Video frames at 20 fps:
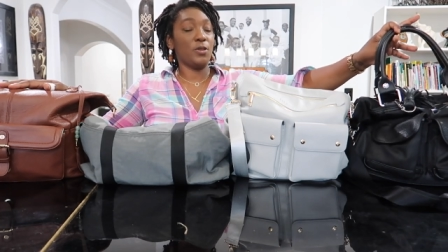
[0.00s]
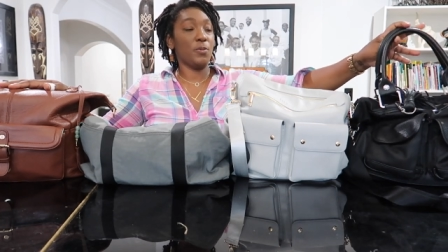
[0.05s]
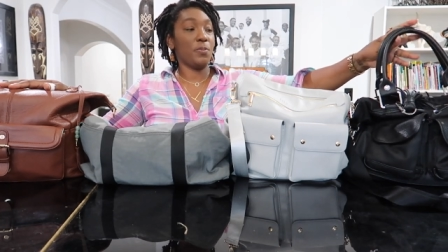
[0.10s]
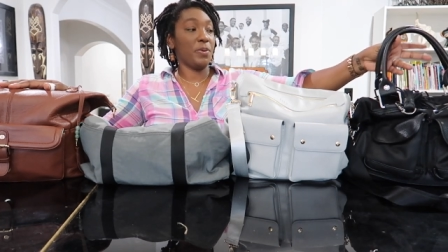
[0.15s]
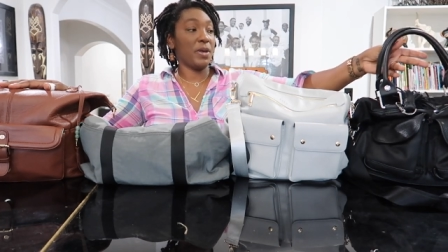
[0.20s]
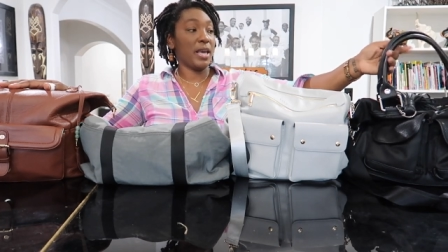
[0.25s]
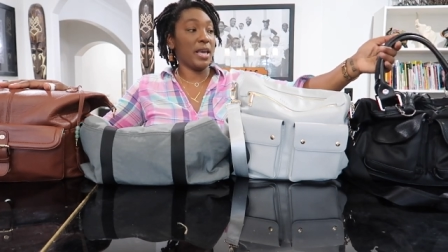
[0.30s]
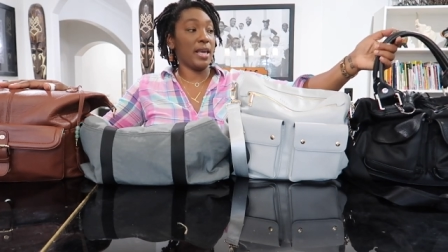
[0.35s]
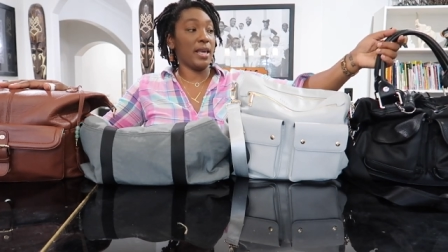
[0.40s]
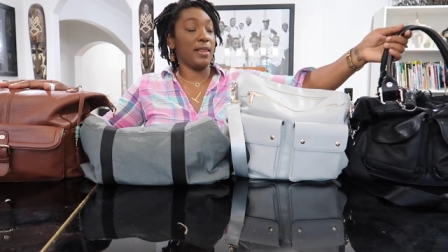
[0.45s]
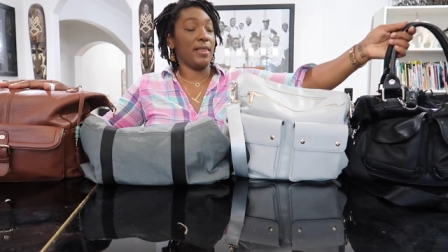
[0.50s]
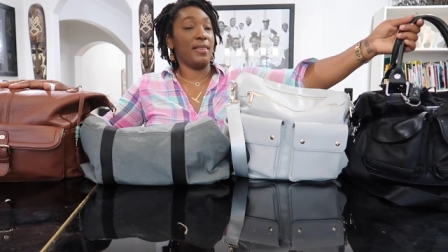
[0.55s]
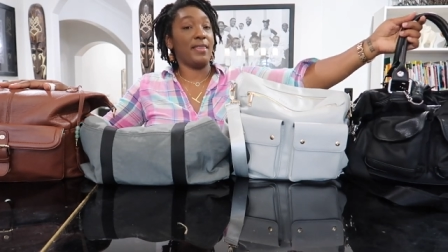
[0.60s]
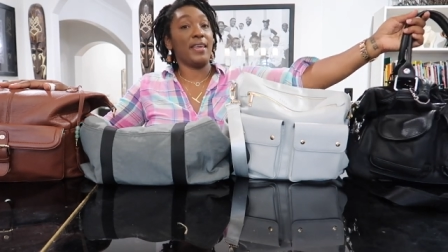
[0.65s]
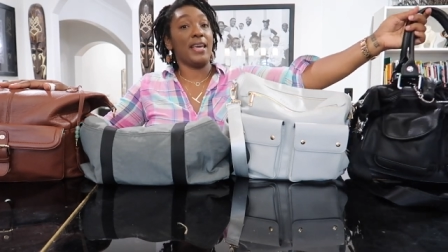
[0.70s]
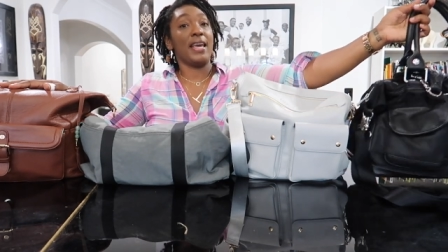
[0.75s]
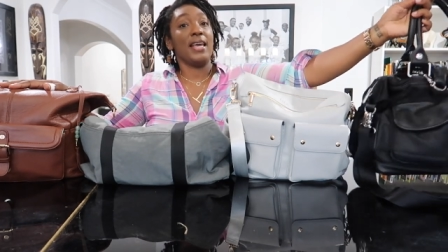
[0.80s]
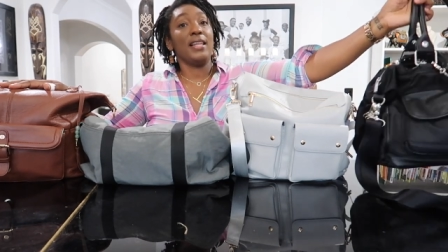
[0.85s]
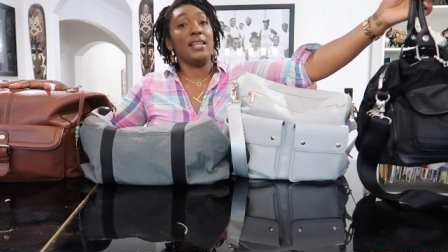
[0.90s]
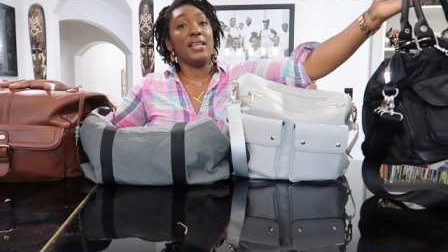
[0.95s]
to be
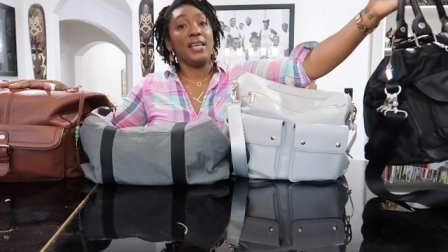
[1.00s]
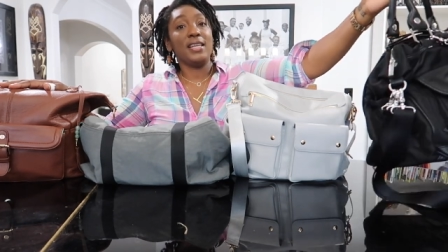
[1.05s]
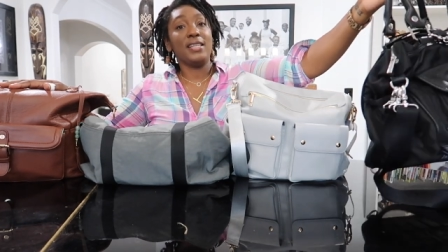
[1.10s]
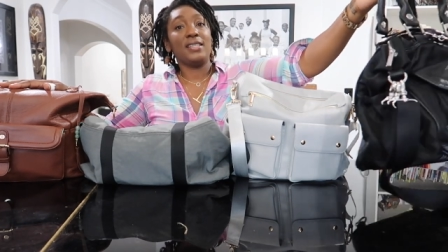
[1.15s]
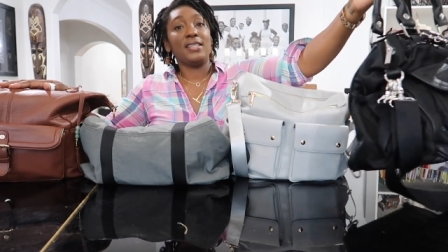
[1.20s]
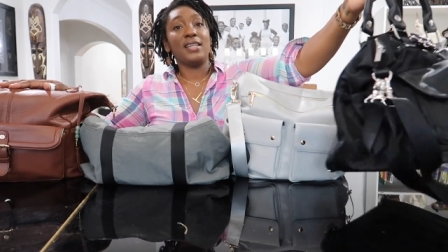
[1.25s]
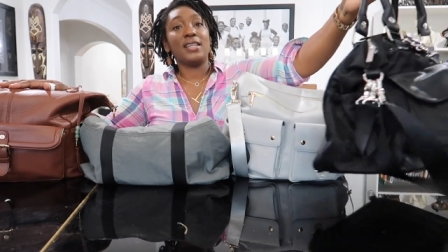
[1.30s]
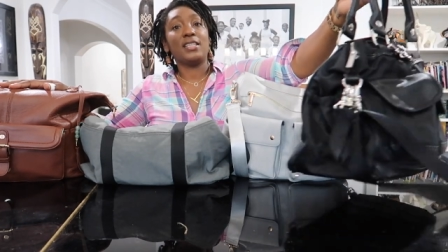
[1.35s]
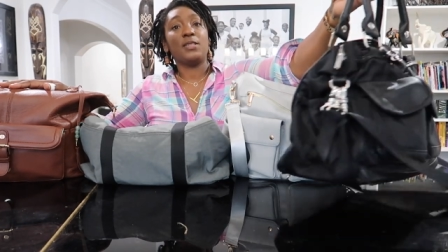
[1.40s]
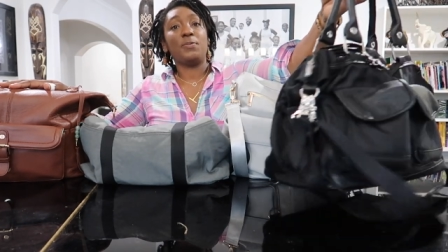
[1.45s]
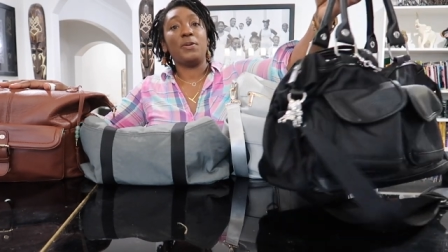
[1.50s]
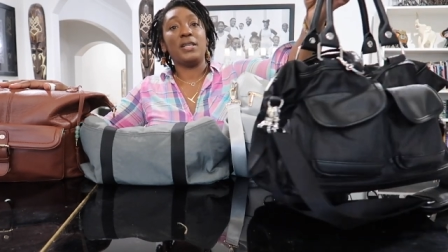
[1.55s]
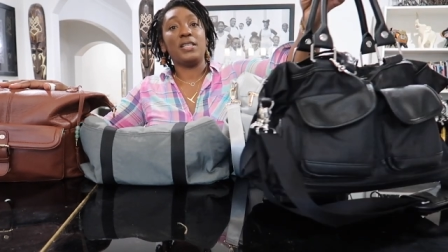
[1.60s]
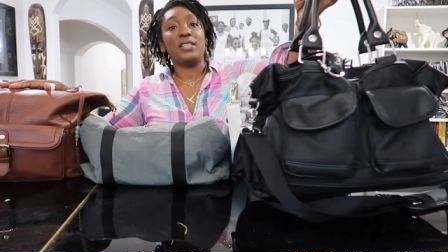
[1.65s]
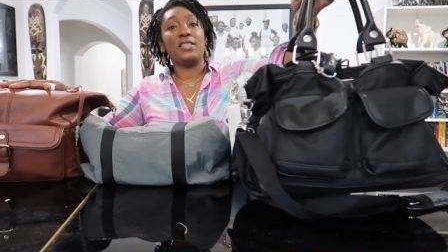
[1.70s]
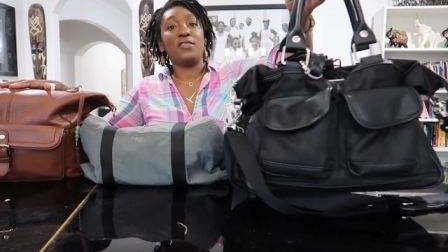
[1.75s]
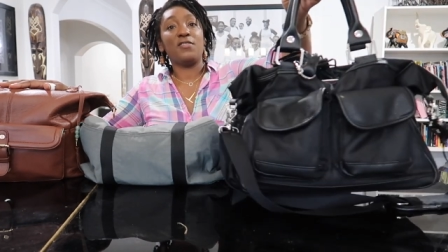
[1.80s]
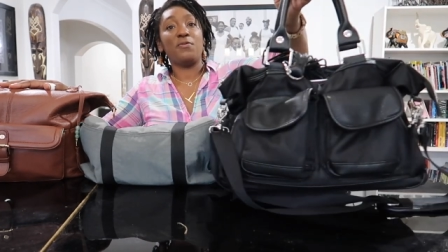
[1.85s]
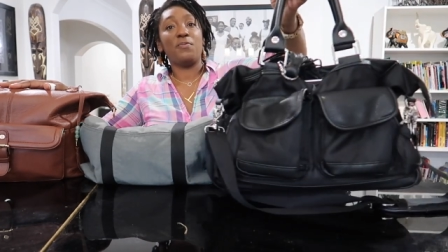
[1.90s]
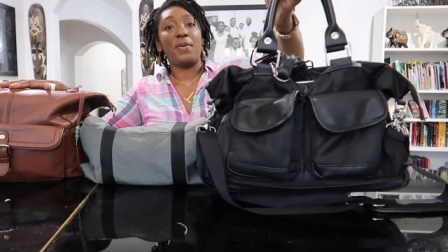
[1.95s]
the least
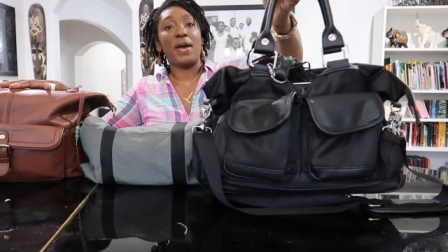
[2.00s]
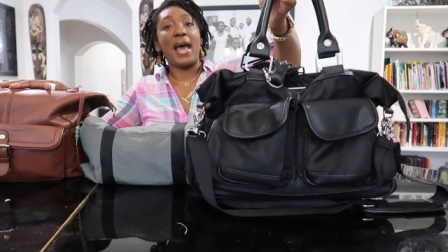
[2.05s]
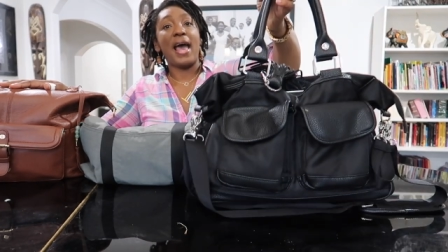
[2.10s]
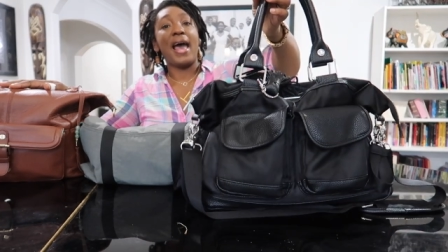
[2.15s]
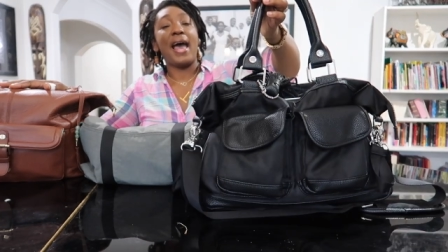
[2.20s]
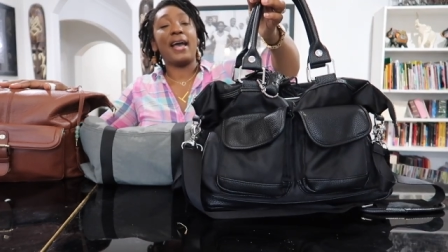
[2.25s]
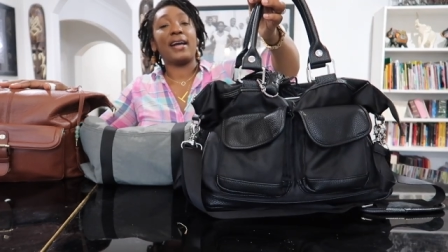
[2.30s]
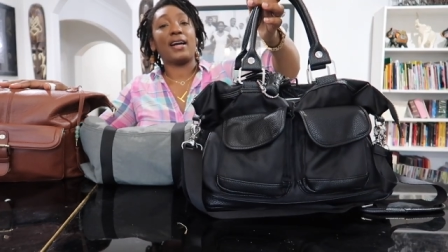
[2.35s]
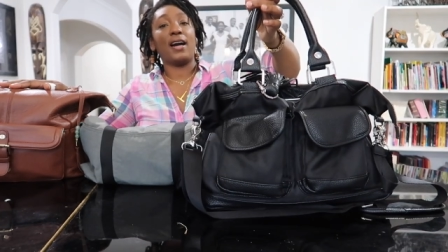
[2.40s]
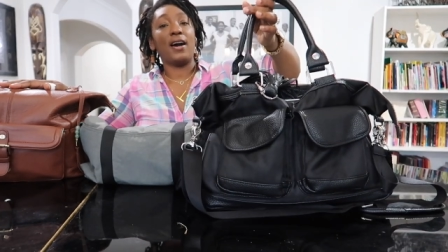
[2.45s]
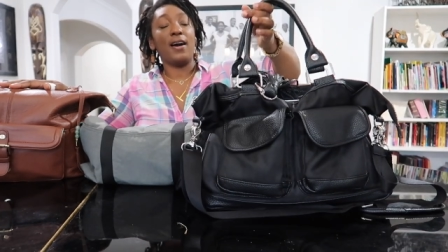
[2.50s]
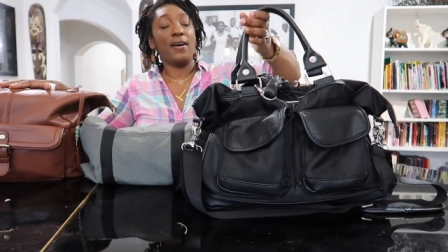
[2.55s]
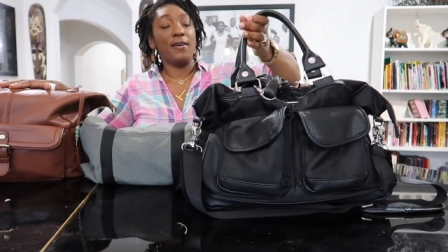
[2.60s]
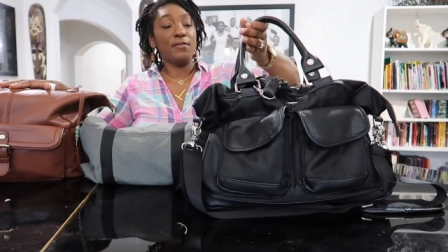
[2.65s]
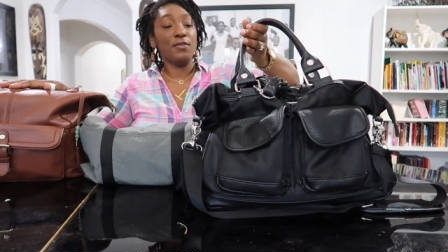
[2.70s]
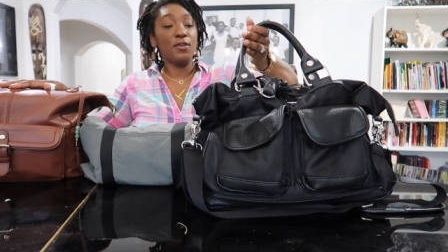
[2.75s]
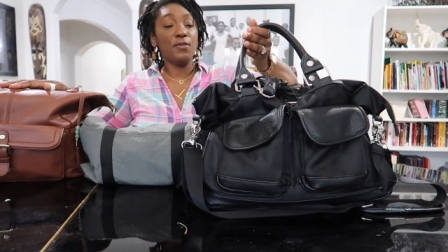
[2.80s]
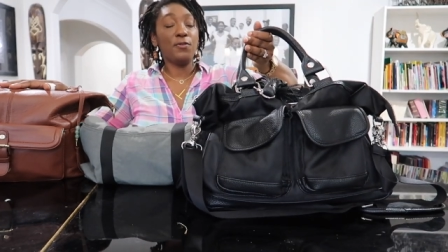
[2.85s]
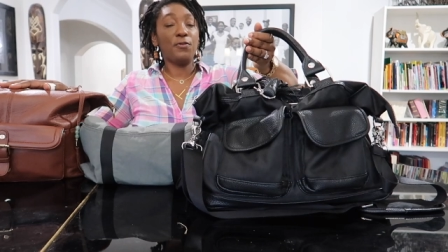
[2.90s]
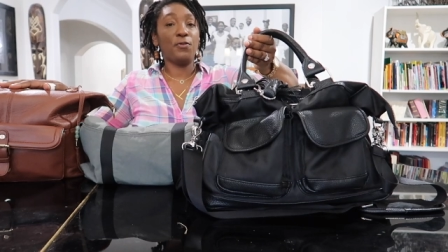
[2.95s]
expensive bag
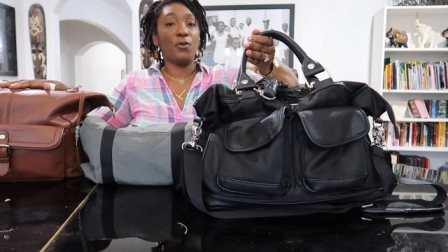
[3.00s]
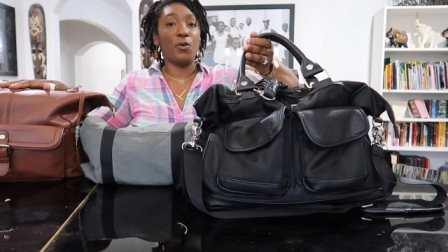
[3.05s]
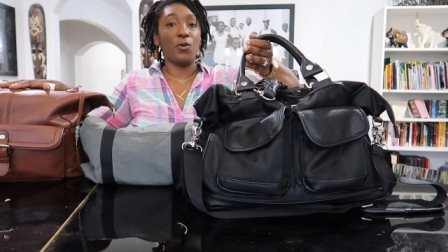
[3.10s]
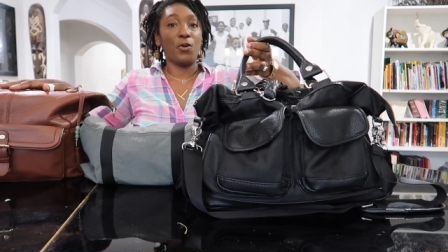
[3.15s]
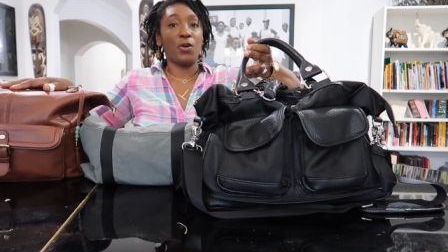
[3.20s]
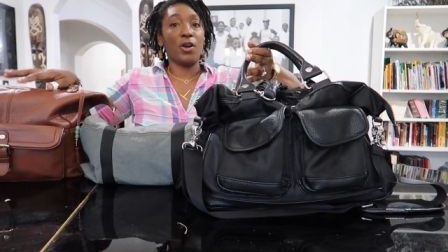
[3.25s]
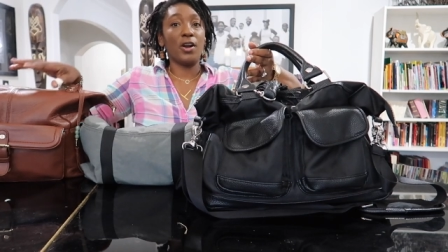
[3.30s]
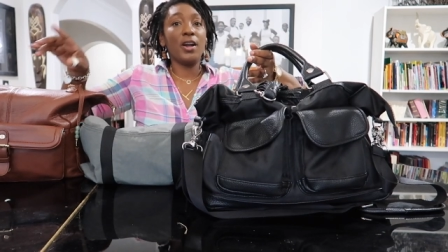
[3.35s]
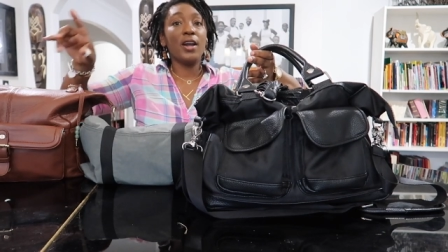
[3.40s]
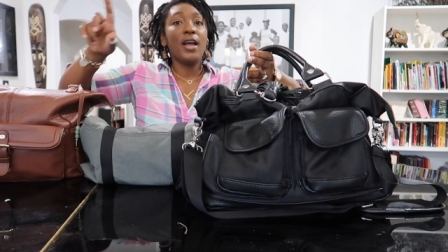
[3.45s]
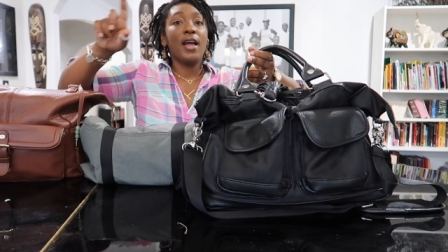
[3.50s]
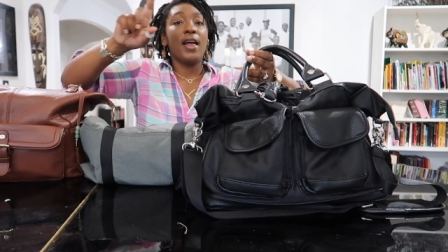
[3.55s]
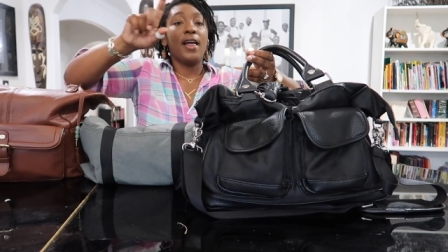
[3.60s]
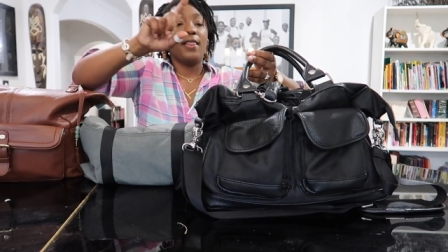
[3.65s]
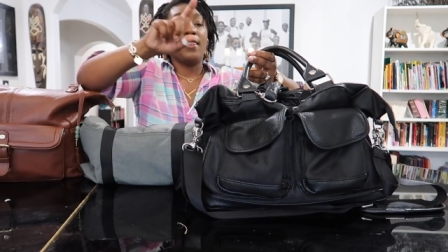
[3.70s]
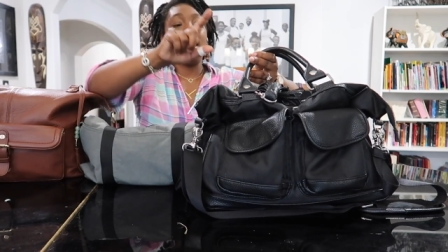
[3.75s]
of the four.